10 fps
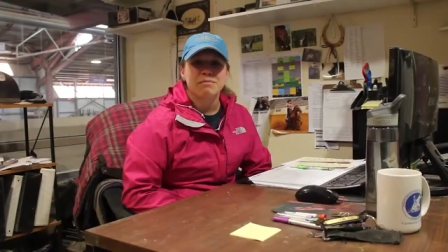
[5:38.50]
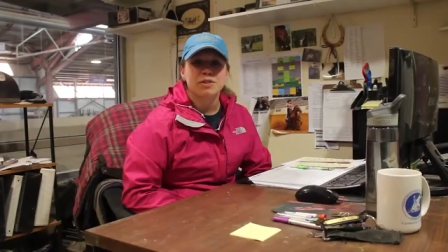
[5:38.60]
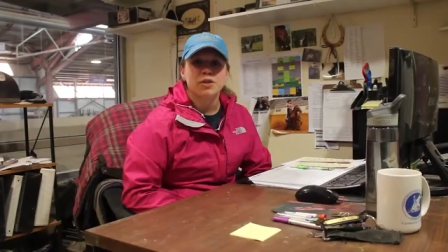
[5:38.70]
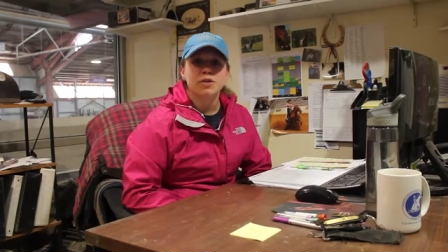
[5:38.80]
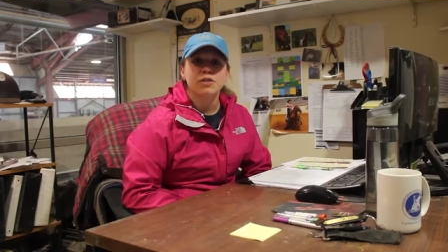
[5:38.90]

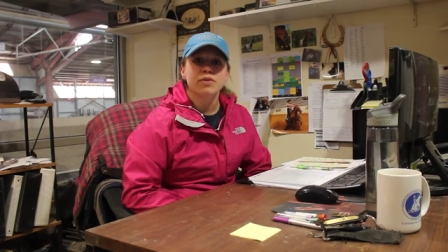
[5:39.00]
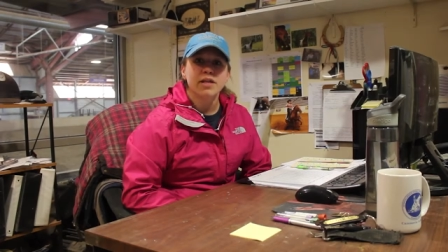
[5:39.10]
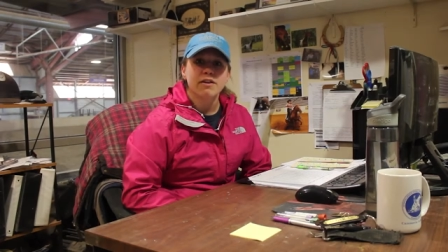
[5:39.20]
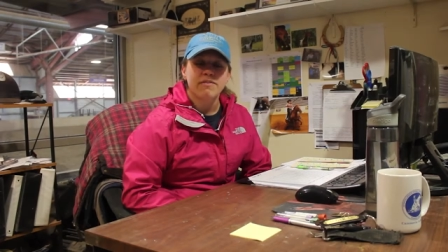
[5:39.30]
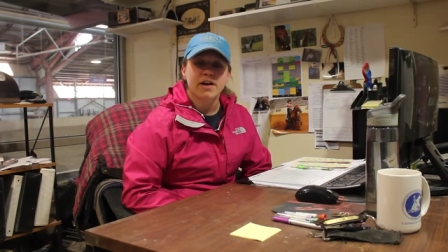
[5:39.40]
Um, so
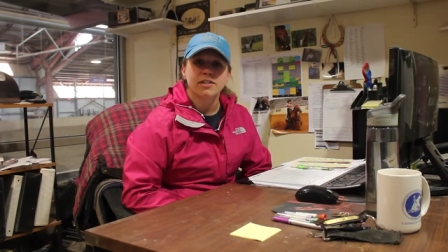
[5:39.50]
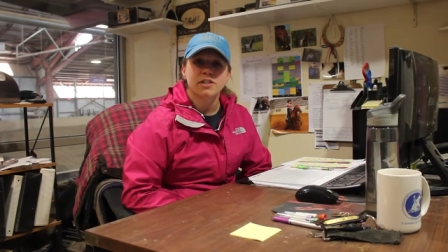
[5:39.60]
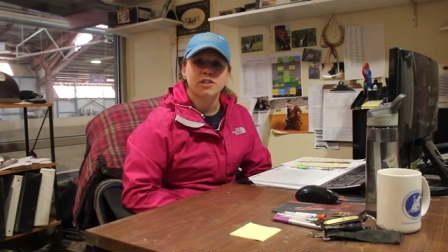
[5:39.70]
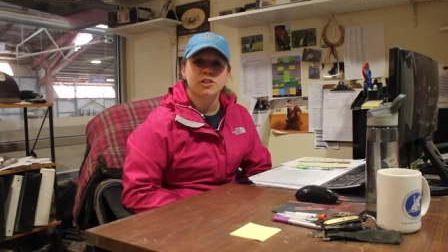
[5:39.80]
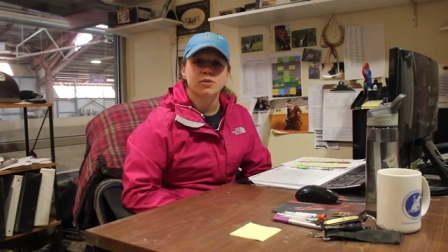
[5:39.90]
it's really
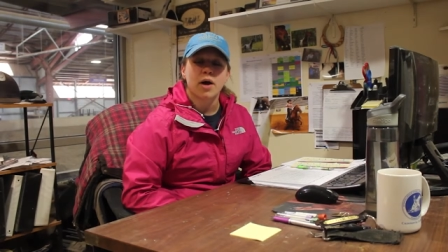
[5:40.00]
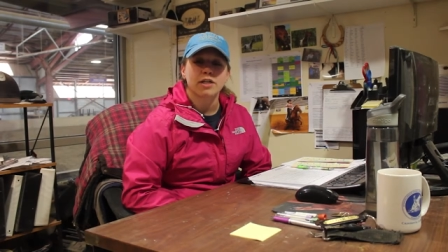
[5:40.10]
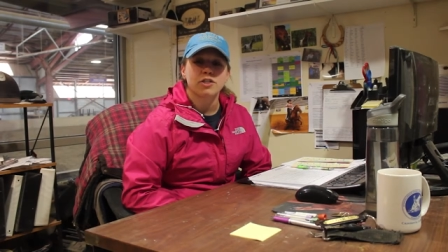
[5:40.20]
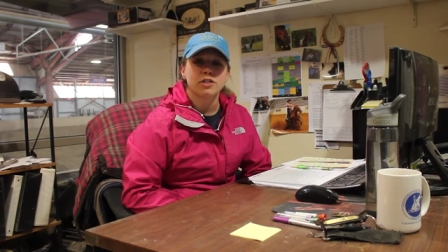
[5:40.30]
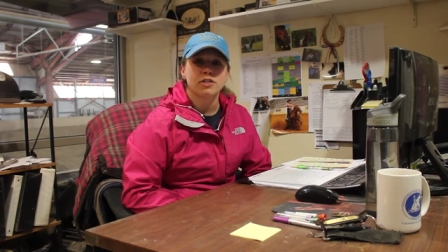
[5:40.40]
fun to
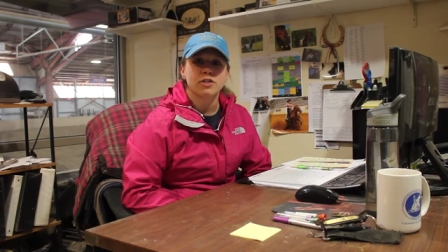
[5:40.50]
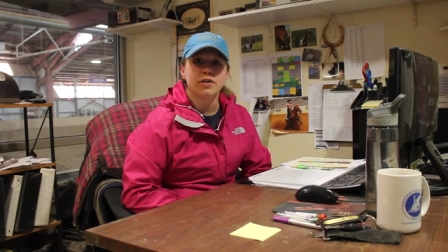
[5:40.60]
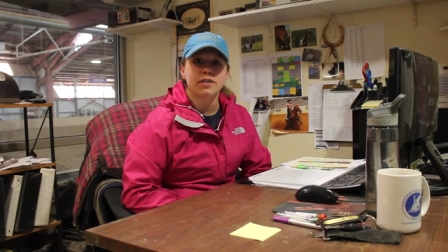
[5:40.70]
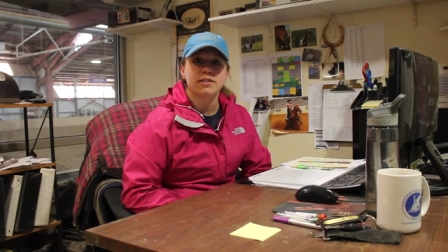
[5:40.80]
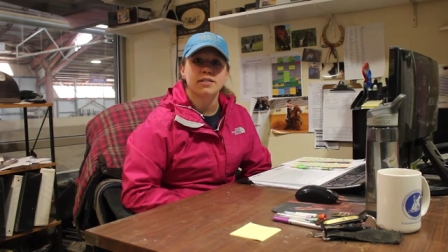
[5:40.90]
just watch
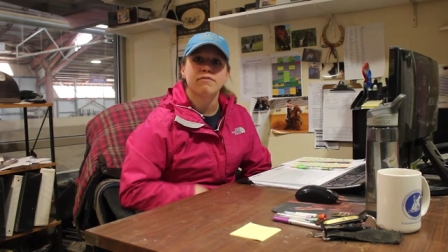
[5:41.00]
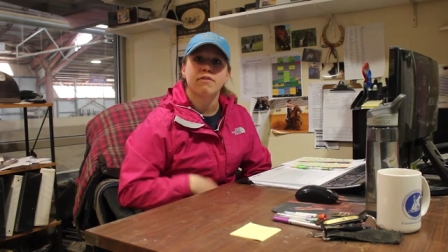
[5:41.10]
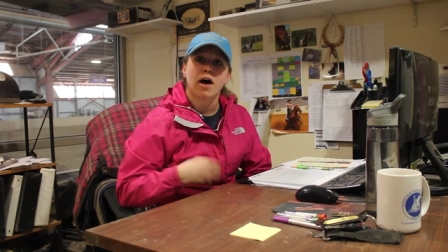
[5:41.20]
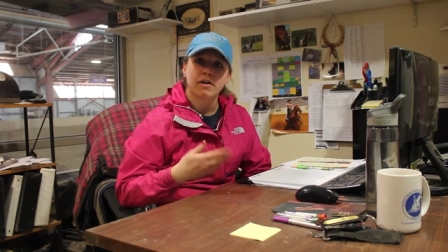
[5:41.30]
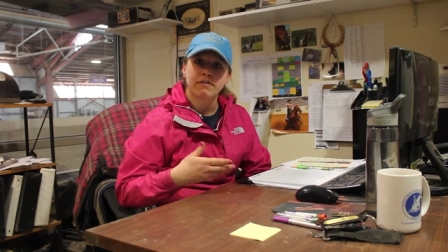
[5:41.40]
the students
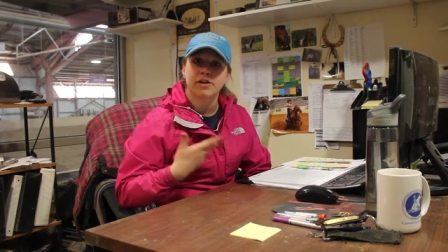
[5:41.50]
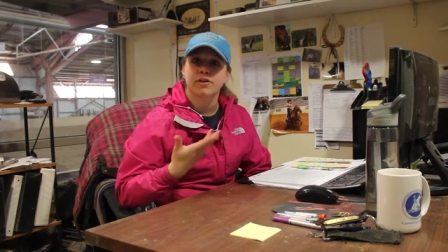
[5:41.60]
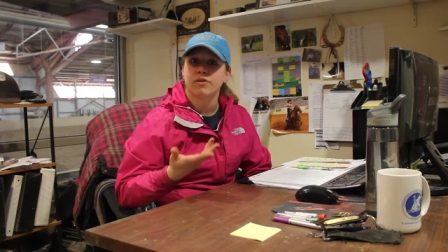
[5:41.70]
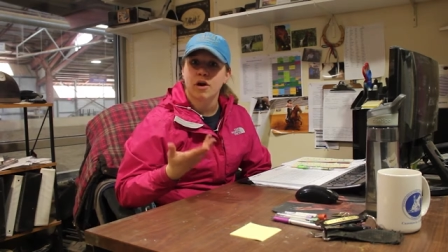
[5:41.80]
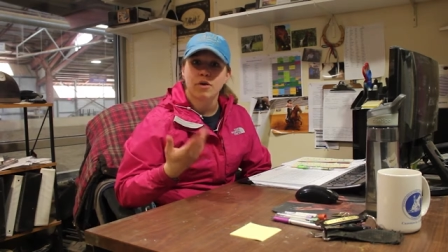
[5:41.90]

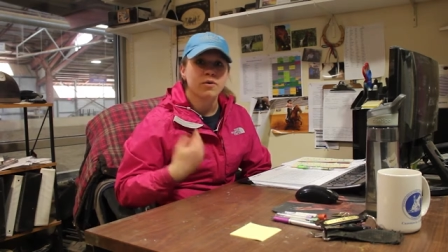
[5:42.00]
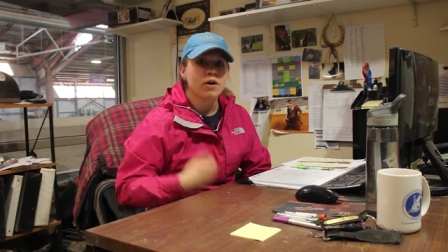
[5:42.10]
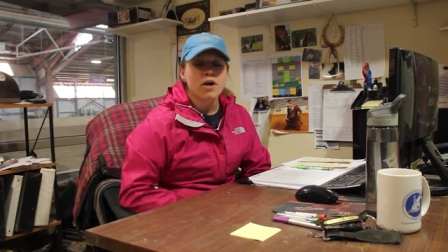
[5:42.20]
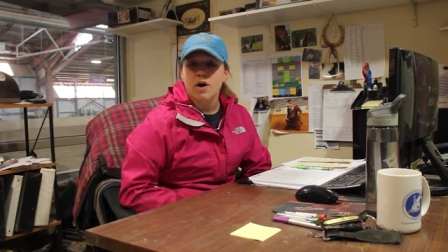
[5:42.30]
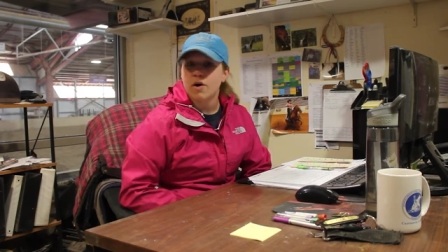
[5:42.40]
evolve and
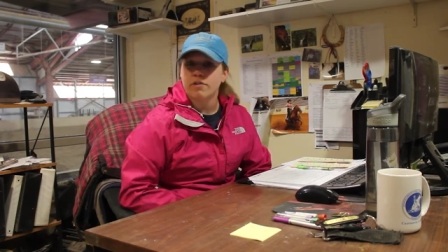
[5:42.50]
grow